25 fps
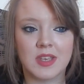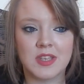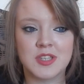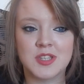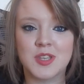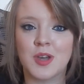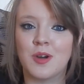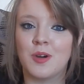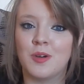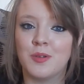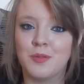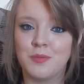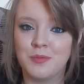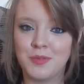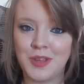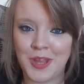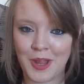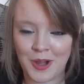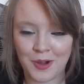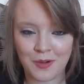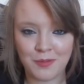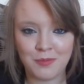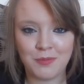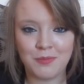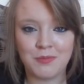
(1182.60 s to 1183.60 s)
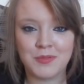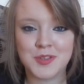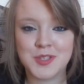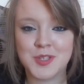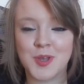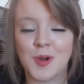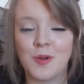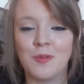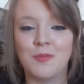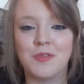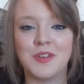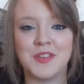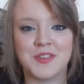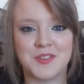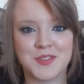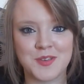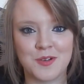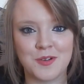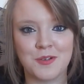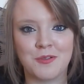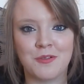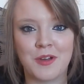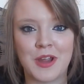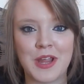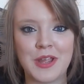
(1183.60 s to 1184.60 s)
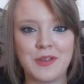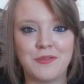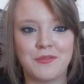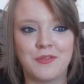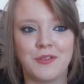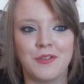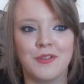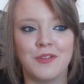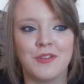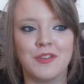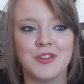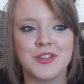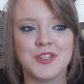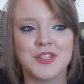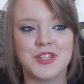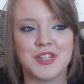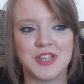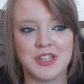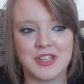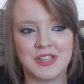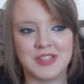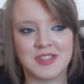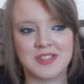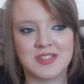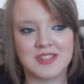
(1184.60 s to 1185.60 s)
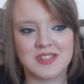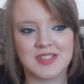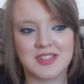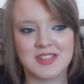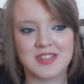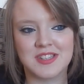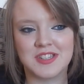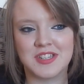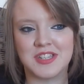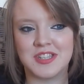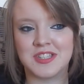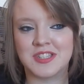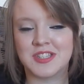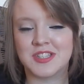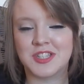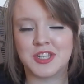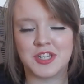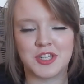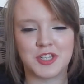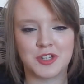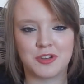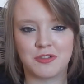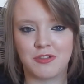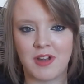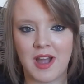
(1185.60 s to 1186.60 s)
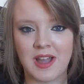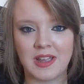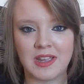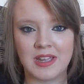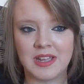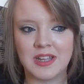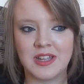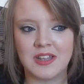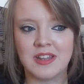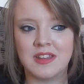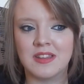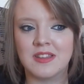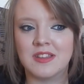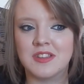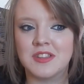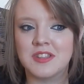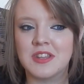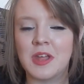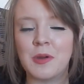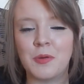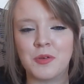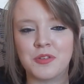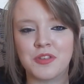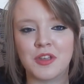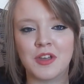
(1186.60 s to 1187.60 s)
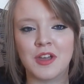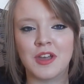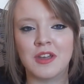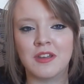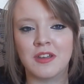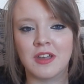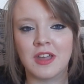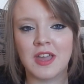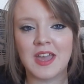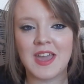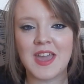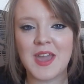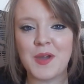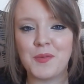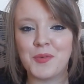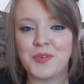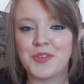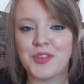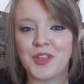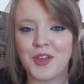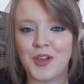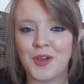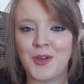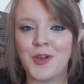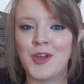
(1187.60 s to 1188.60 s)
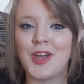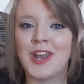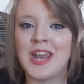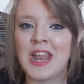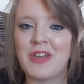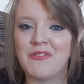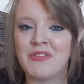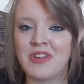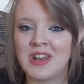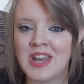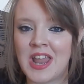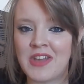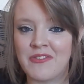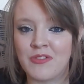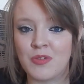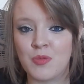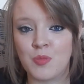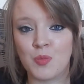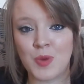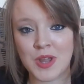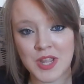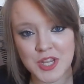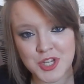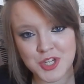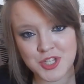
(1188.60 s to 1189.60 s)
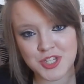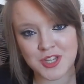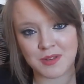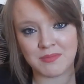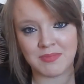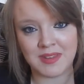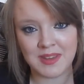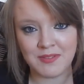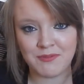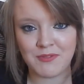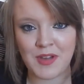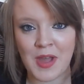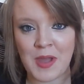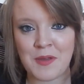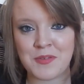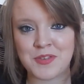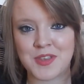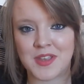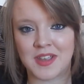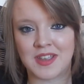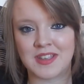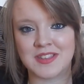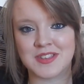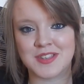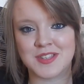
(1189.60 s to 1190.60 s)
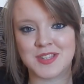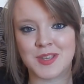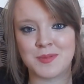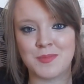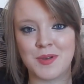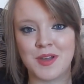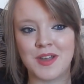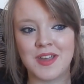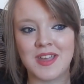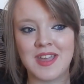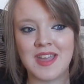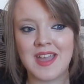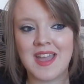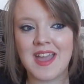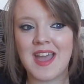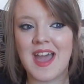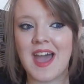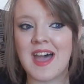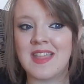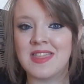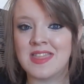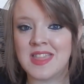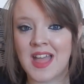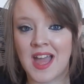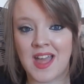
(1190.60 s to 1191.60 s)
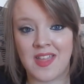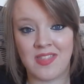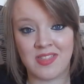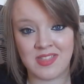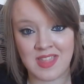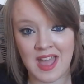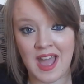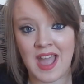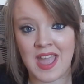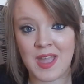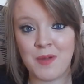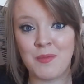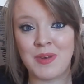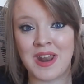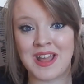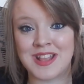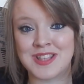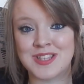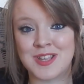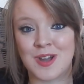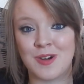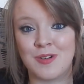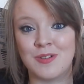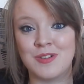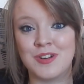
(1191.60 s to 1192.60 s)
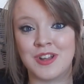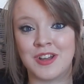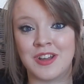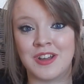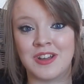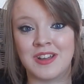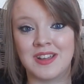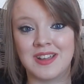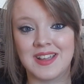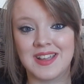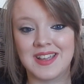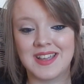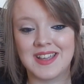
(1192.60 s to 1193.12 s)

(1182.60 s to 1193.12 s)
So, you know, Sophie's so grateful. She's crying. It was her 11/11 wish to meet 5 seconds of summer, and that night when I told her,